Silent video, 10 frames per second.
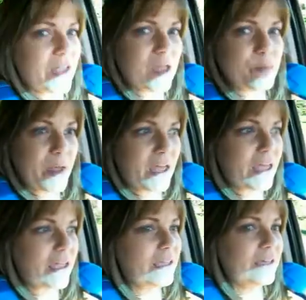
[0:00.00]
you can't
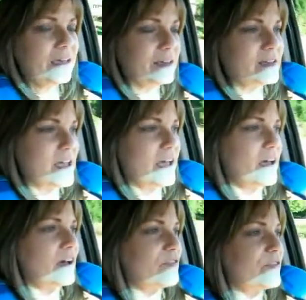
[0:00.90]
pay to
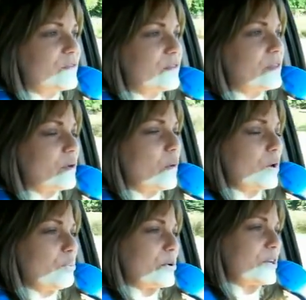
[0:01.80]
have
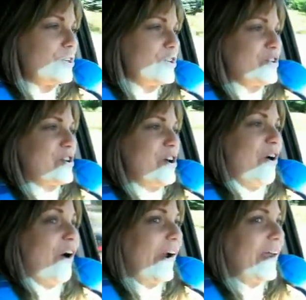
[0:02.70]
oil put in your
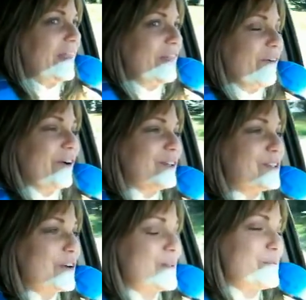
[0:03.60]
car and the
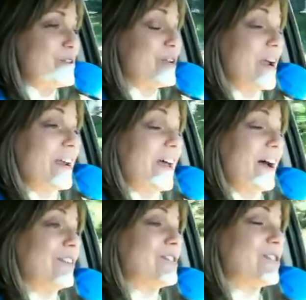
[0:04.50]
oil's already been drained
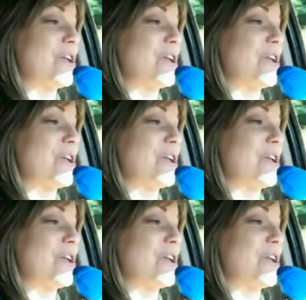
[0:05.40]
out?